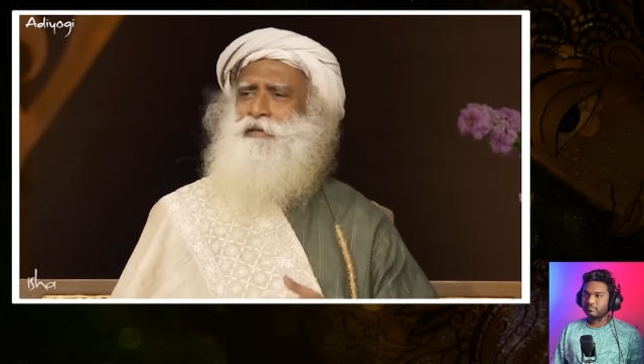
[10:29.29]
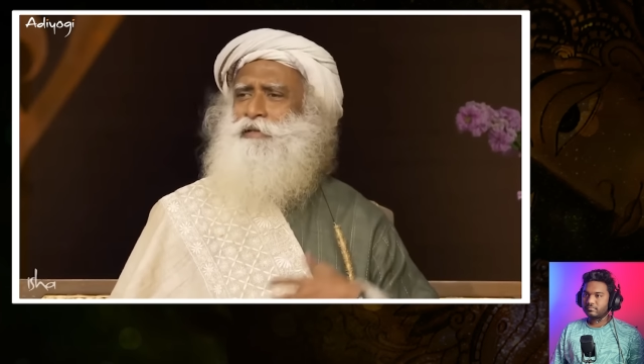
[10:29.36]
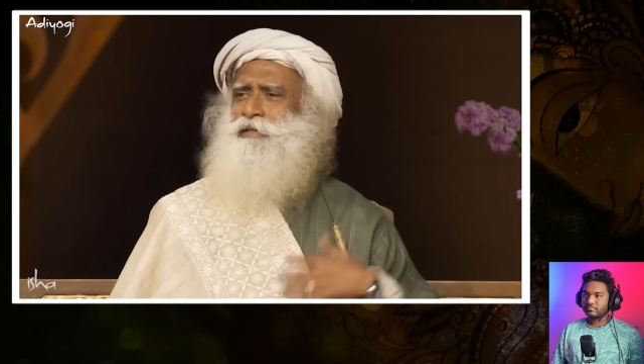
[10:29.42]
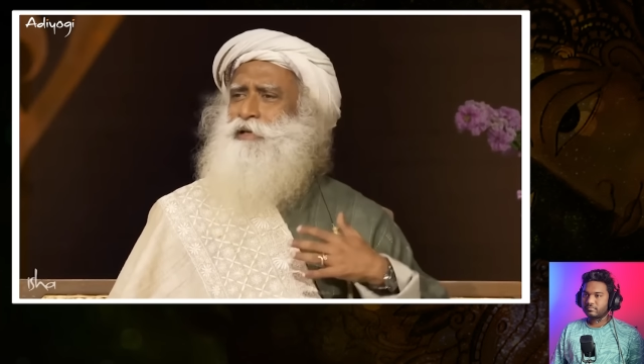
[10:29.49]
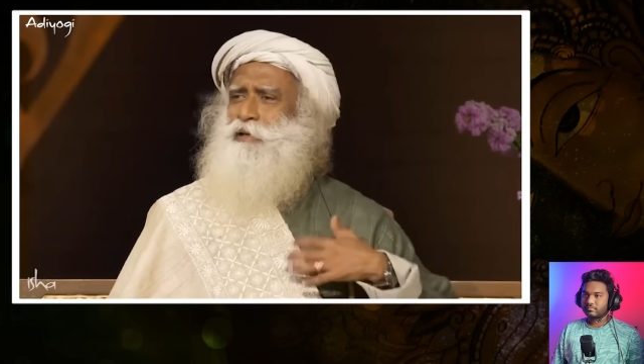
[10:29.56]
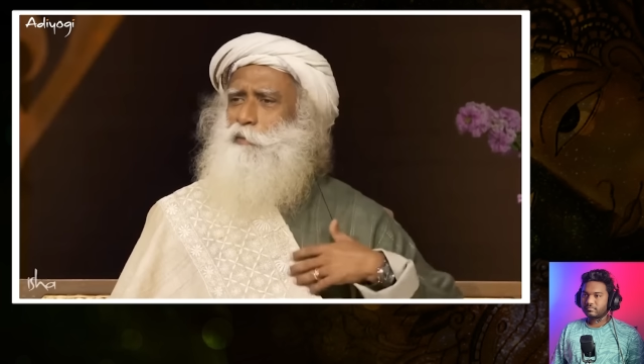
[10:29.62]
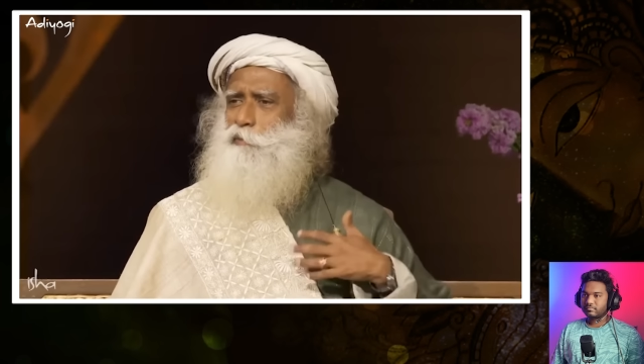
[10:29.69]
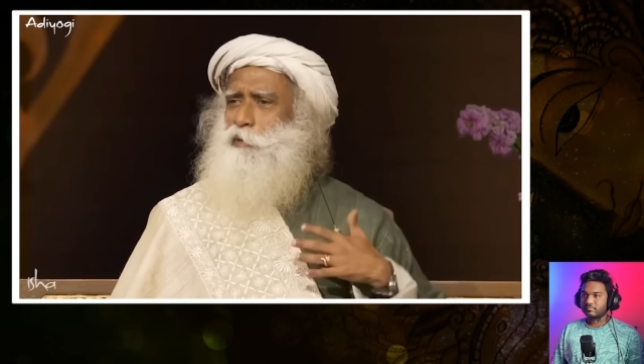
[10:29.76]
is
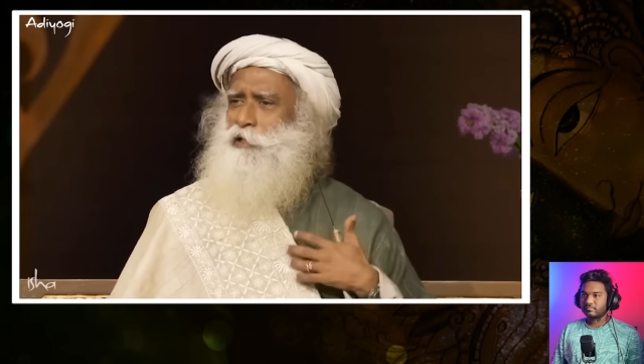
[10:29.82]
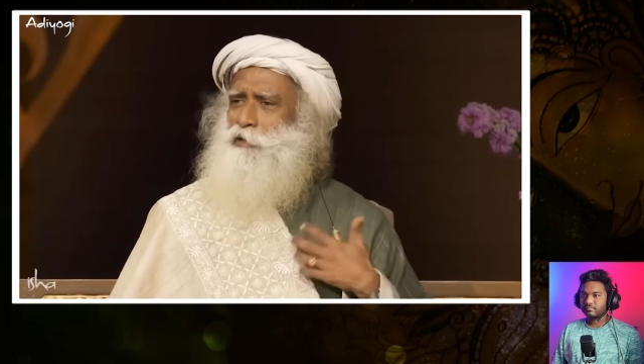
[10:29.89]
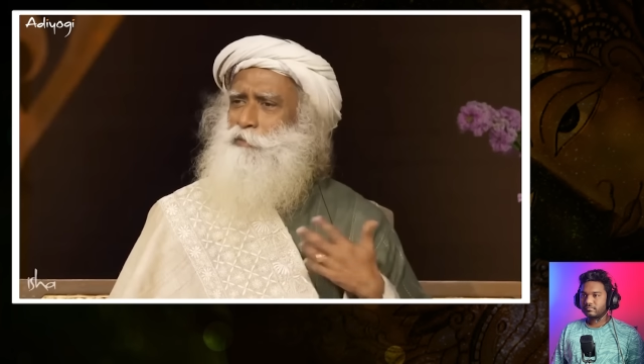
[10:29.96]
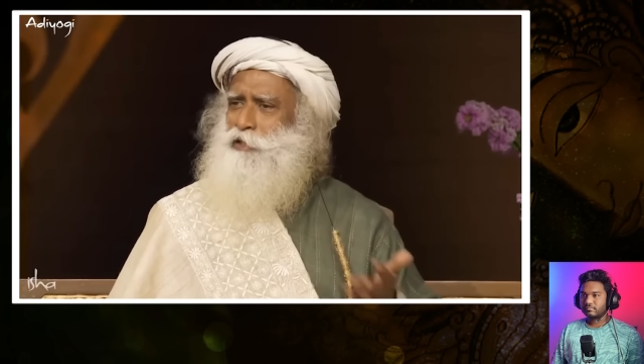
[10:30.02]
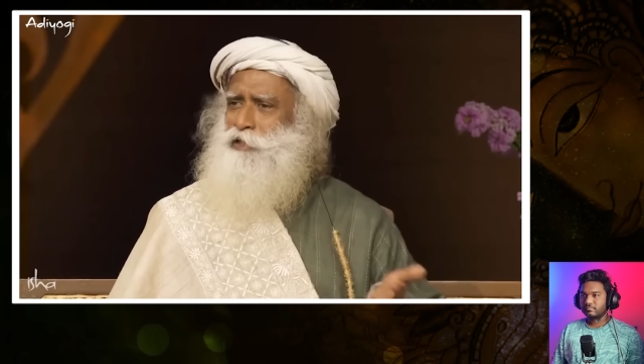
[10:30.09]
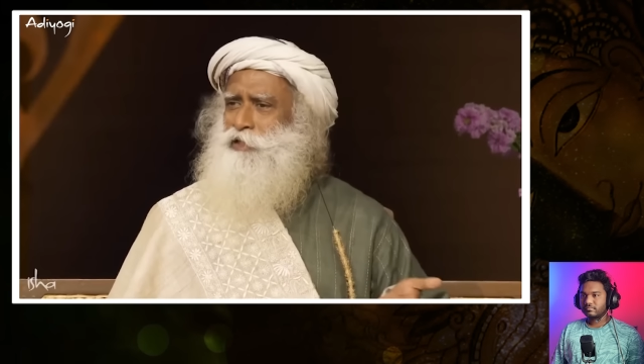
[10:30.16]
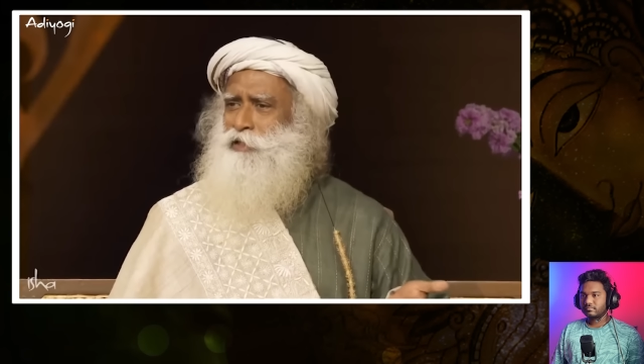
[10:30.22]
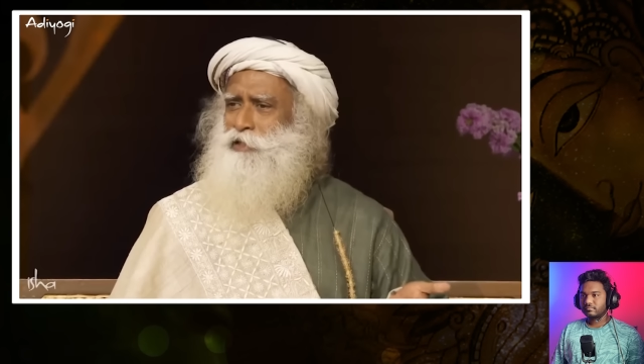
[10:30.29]
a complex
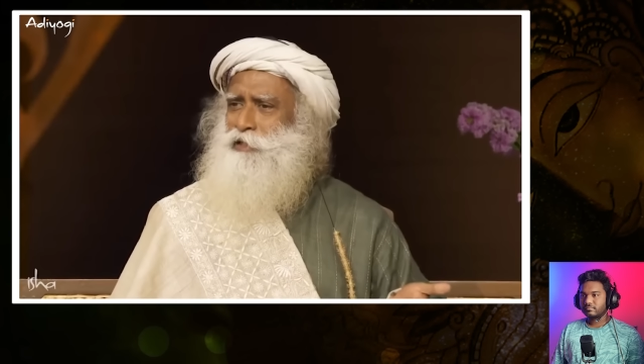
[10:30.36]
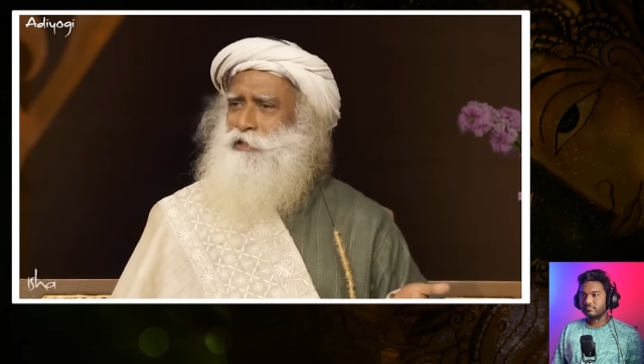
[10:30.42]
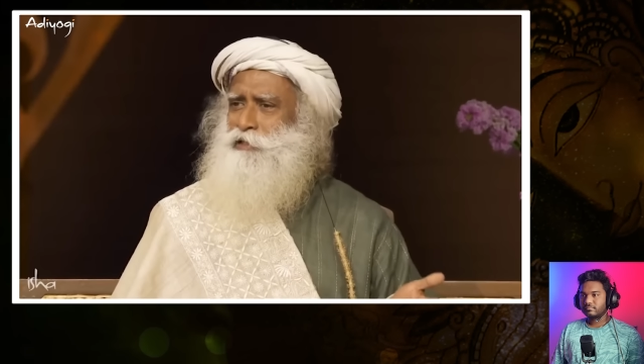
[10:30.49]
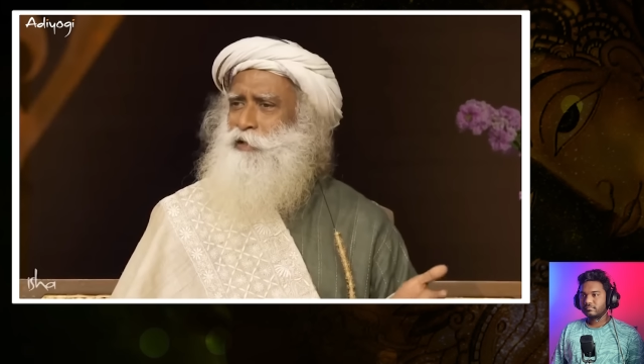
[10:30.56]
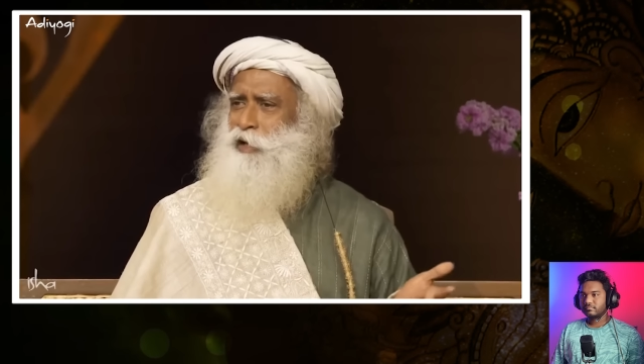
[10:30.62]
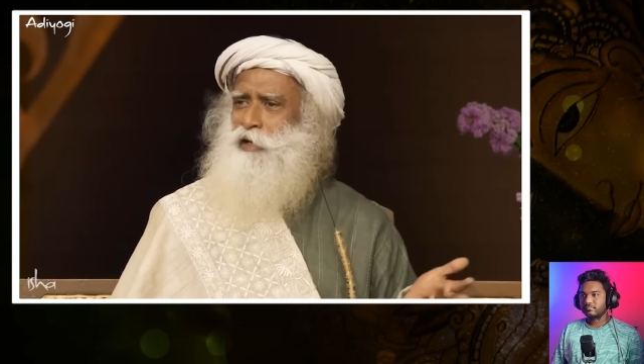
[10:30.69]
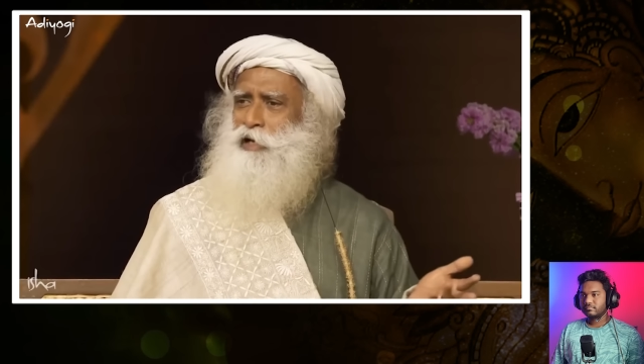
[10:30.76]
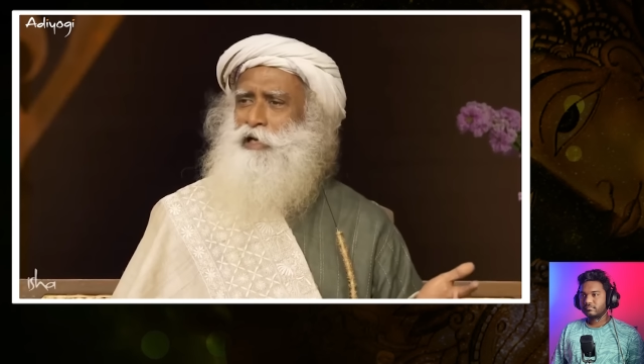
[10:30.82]
machine,
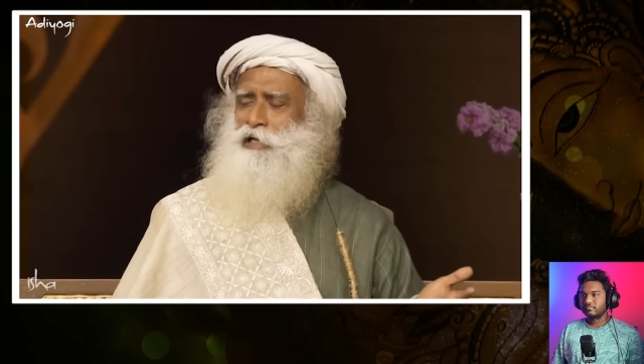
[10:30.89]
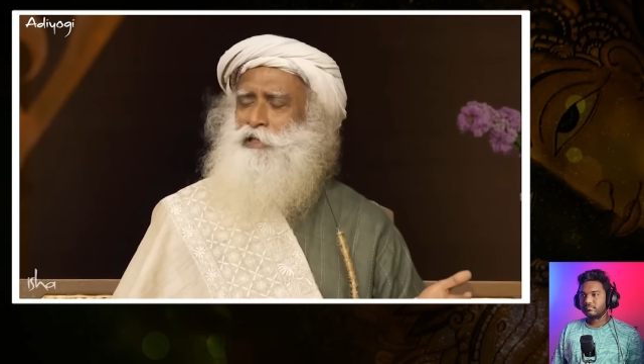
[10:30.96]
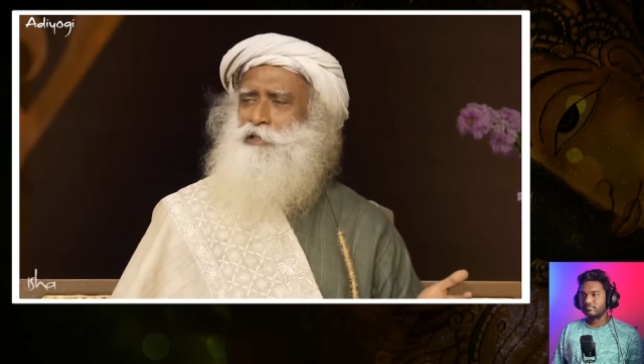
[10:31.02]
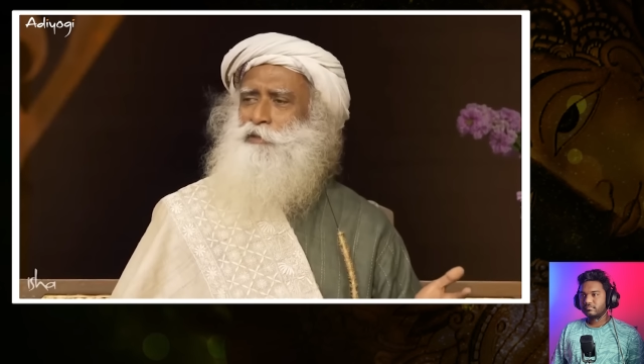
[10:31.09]
it's not like a